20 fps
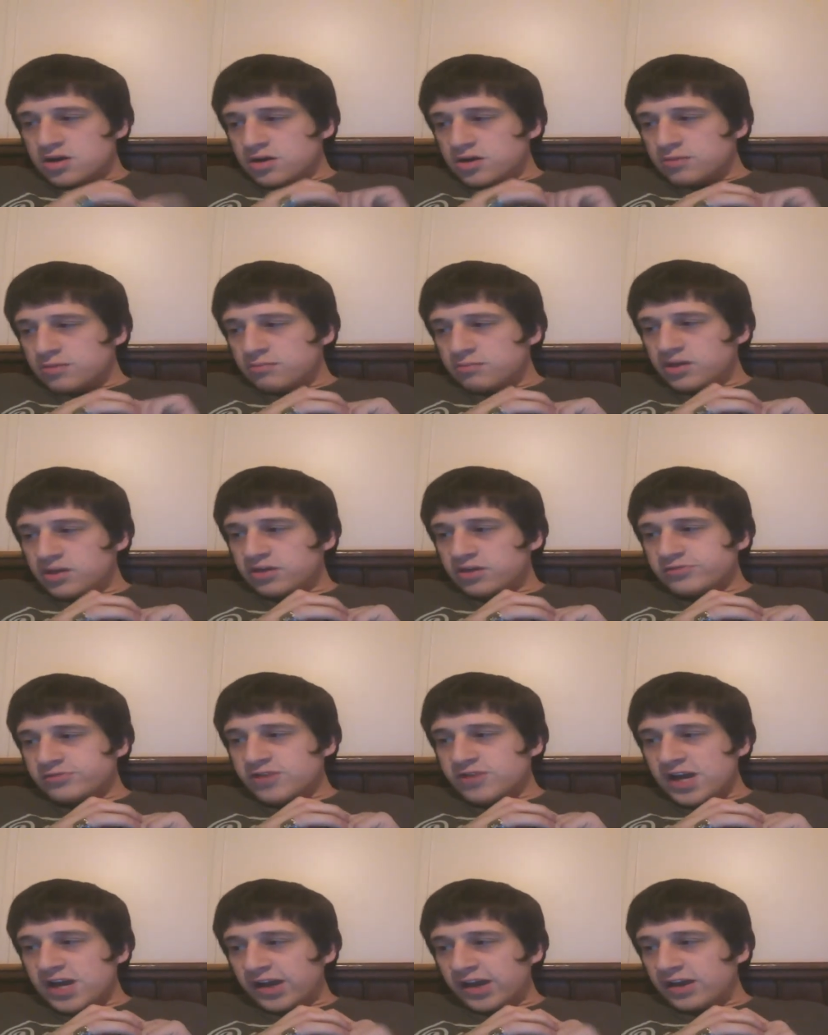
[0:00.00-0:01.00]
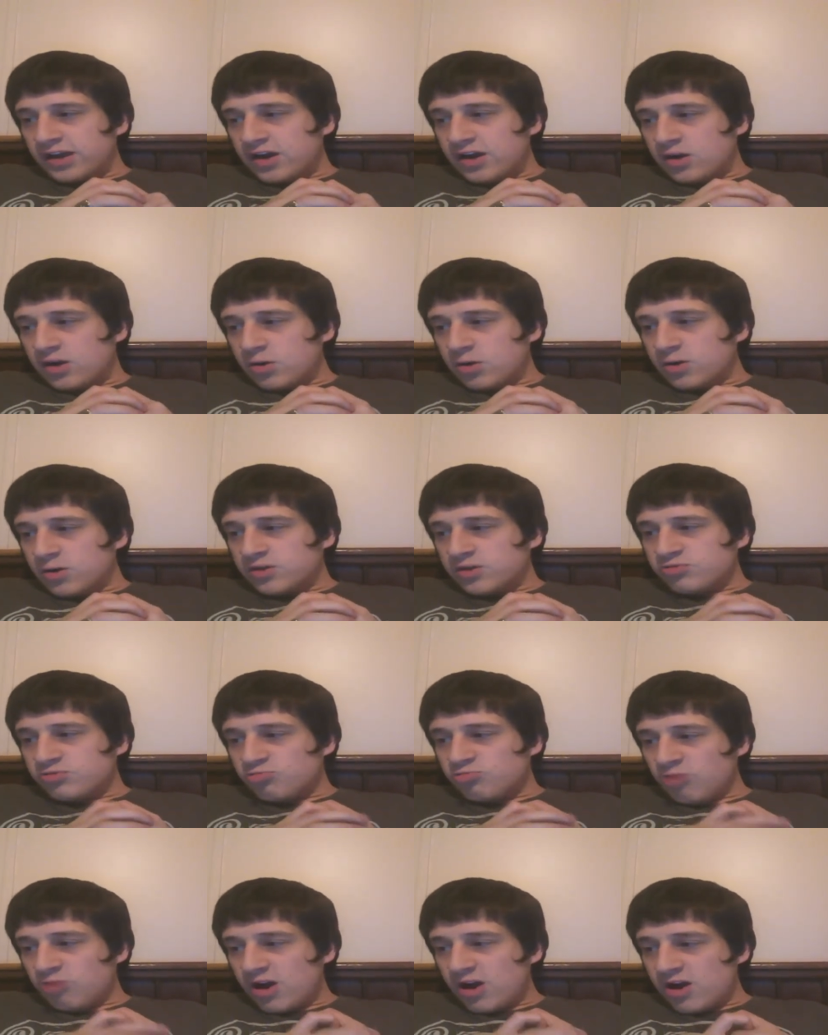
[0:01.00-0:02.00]
Me and Dragonair
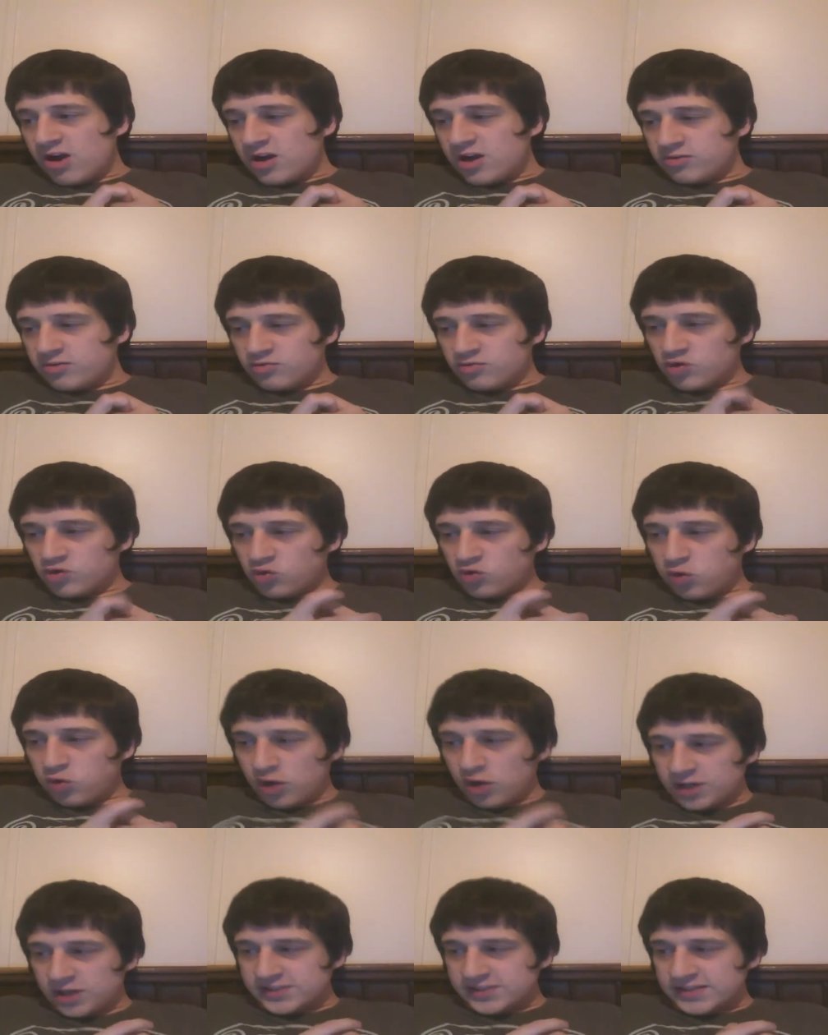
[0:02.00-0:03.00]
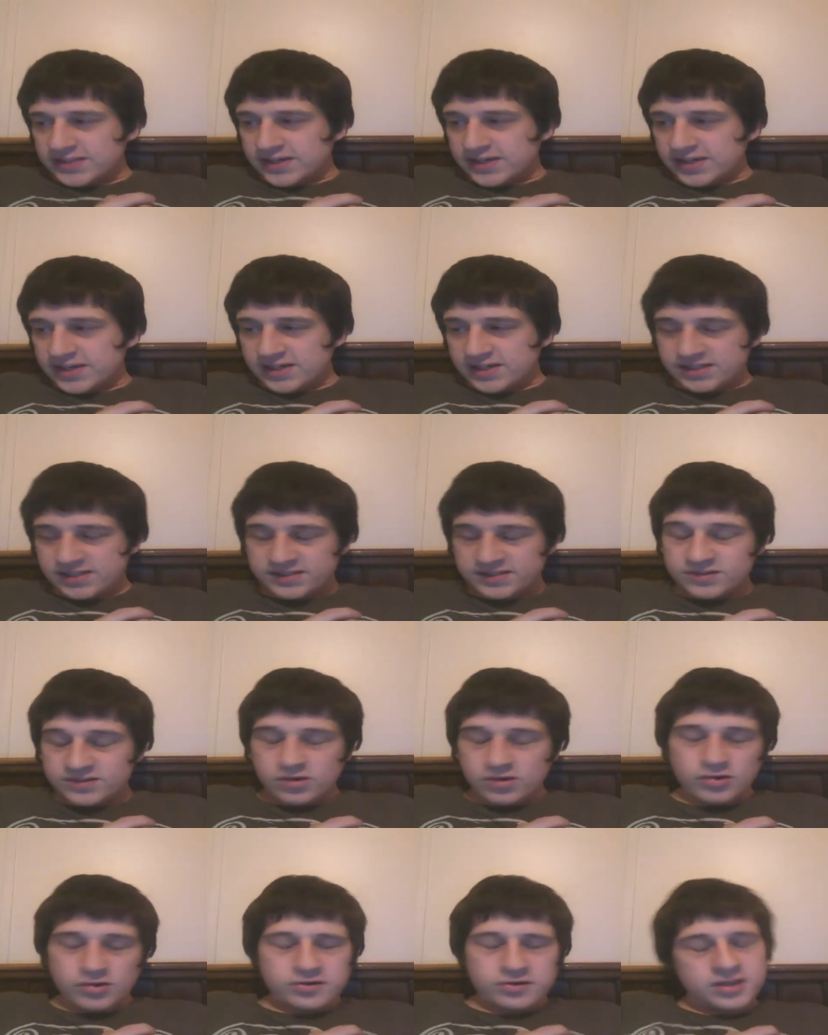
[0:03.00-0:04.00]
and Dra- and Rayquaza and
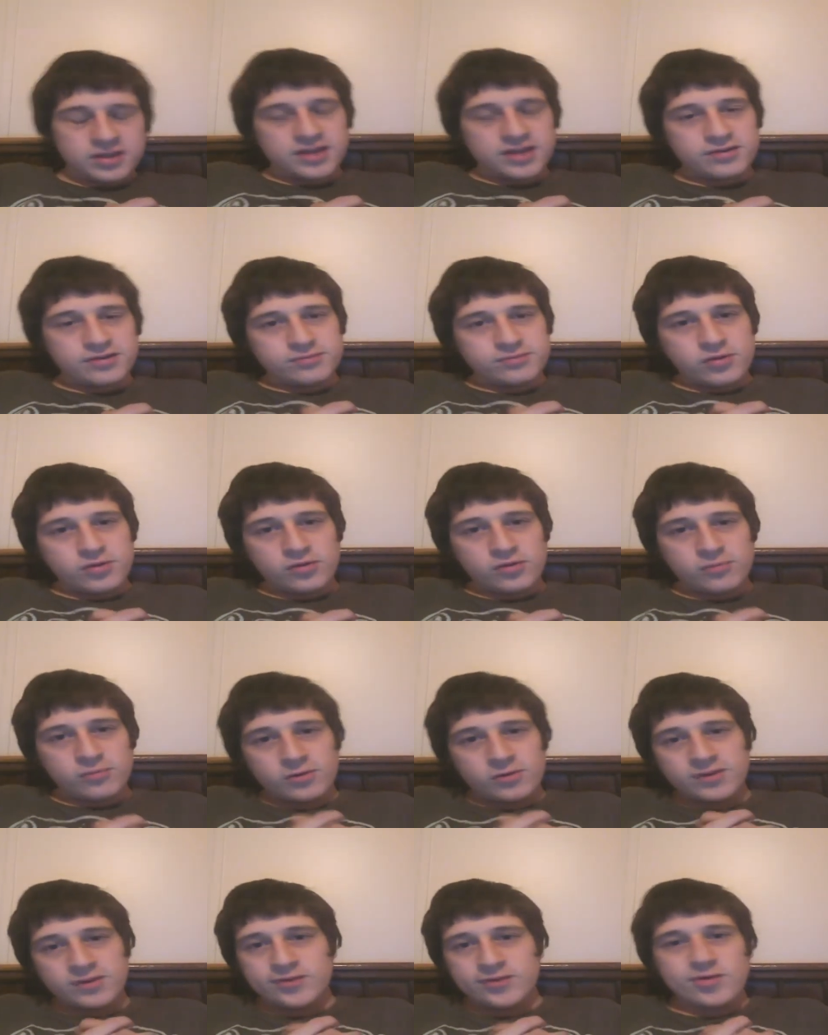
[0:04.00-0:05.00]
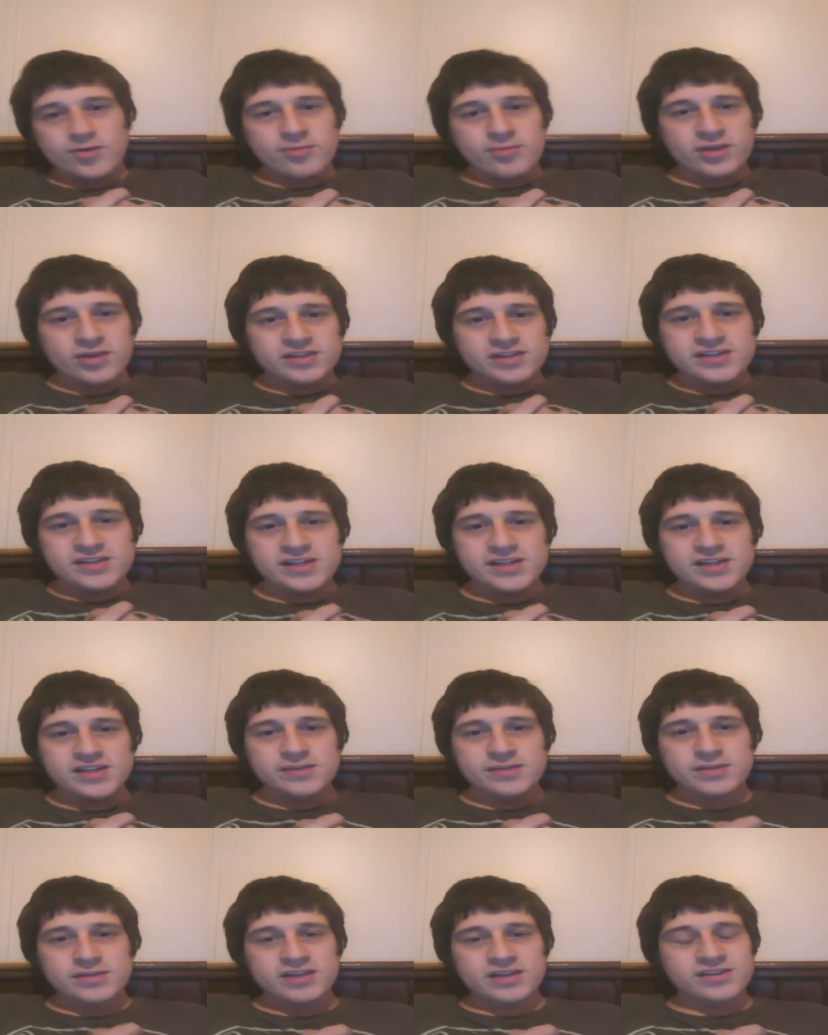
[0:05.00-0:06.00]
all the other Pokemon that are on my
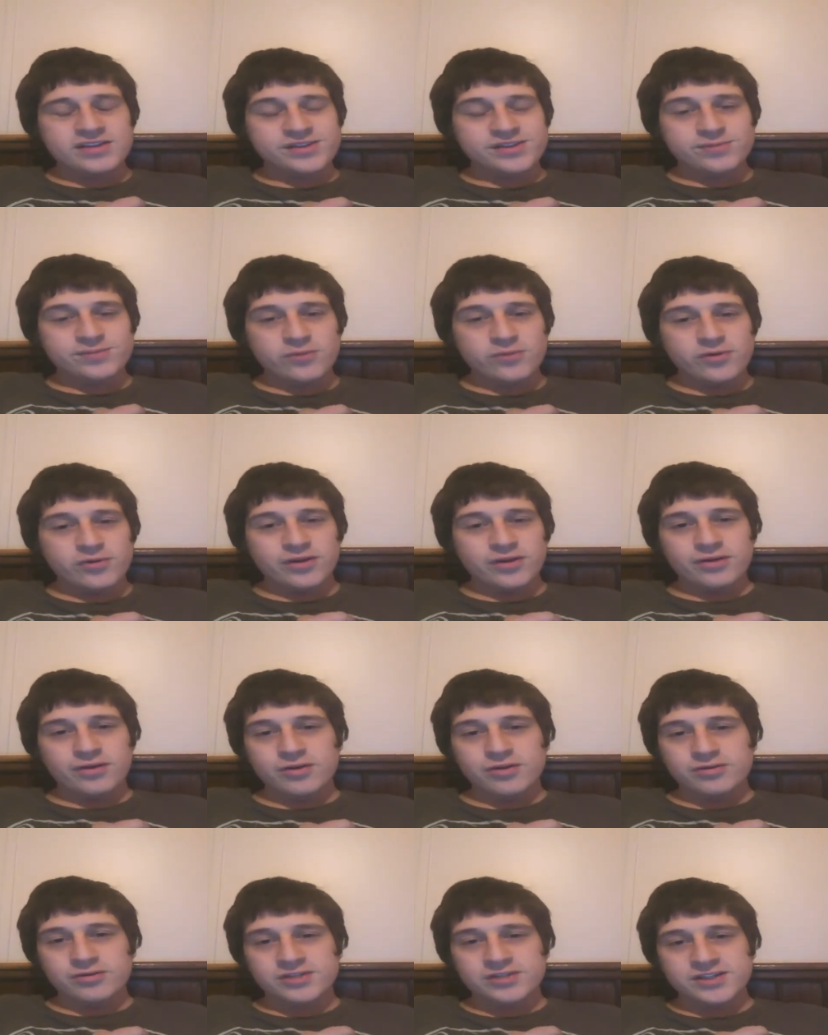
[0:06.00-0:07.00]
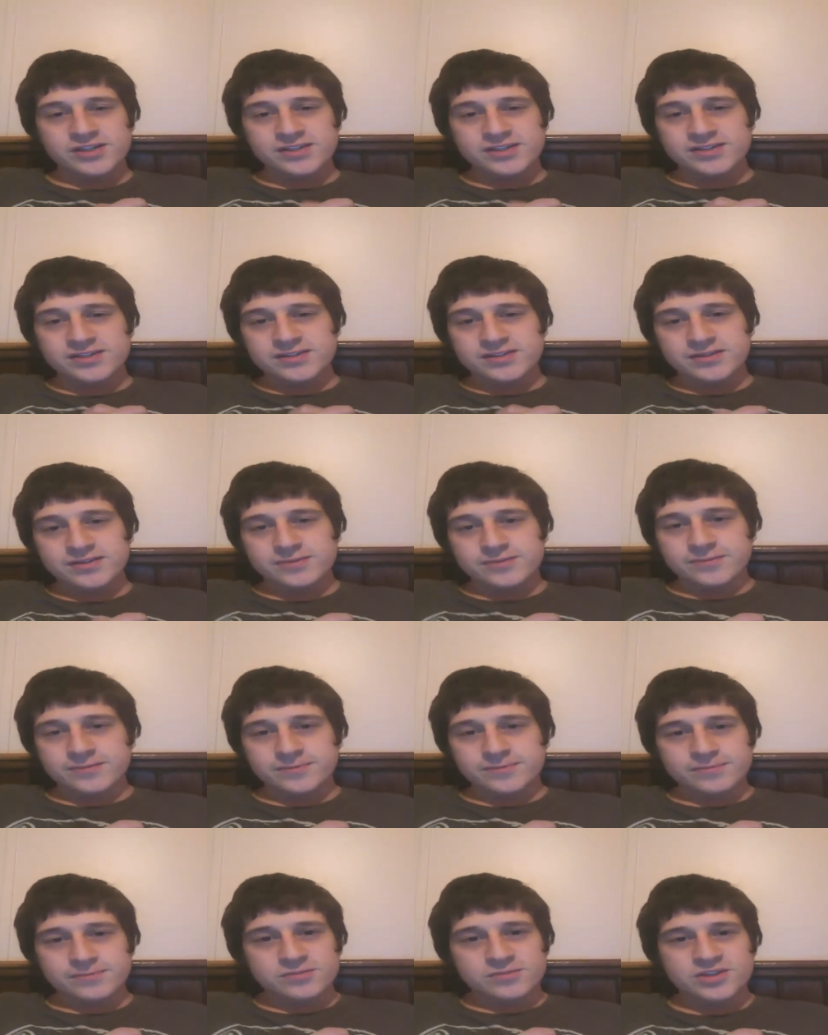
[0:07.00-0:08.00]
team at this point are just
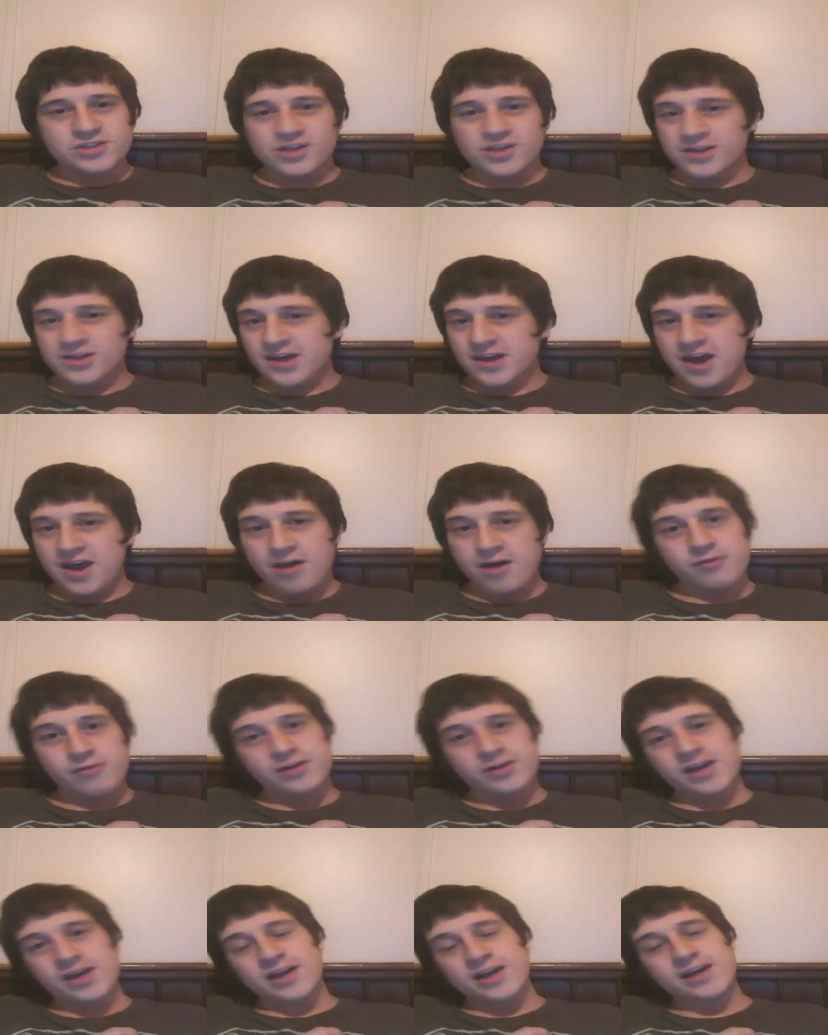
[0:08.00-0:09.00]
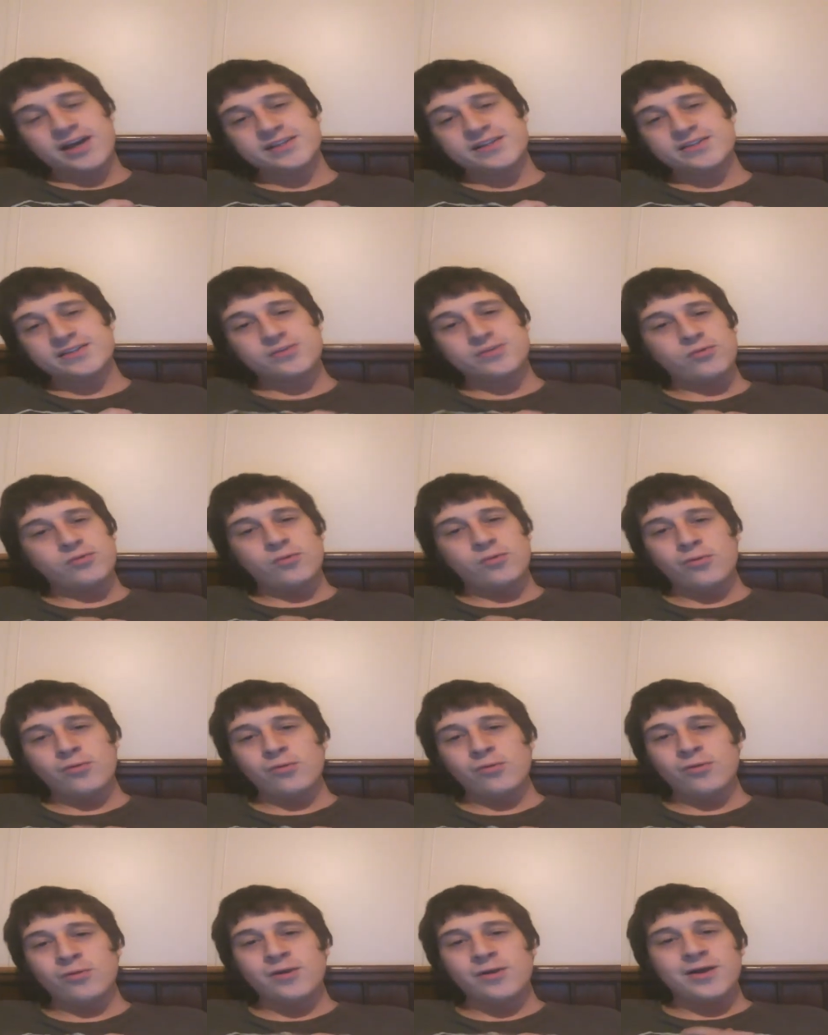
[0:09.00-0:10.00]
chilling out at high
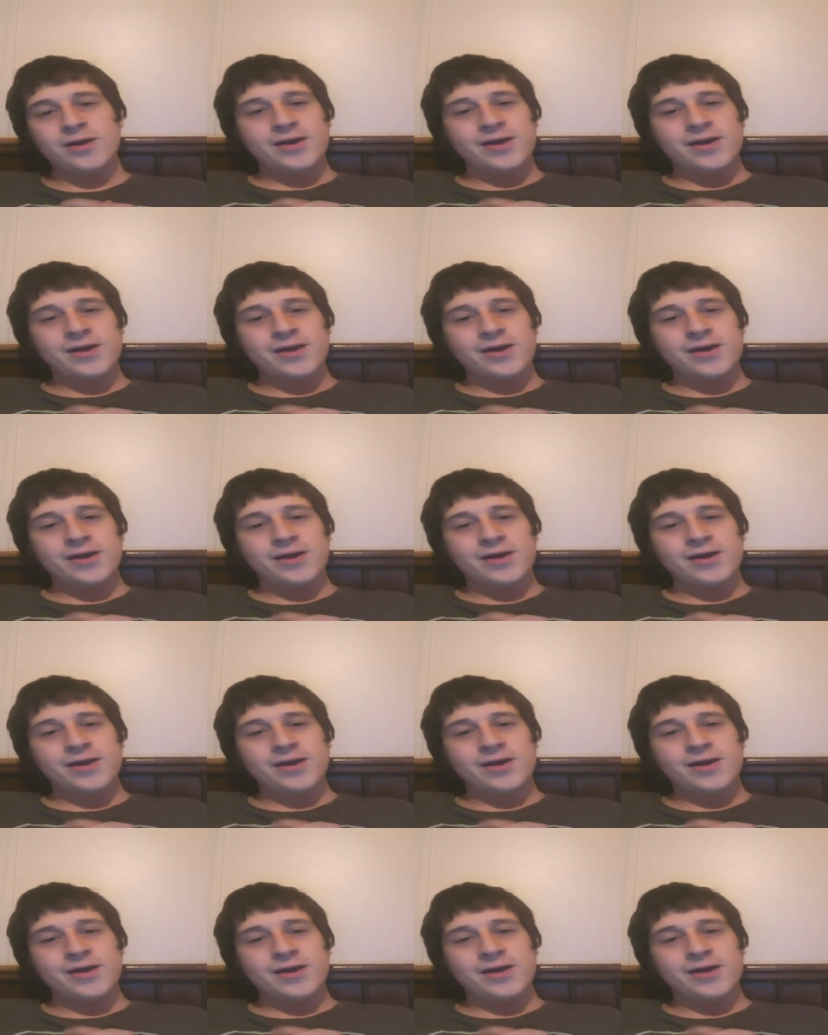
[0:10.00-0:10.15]
school,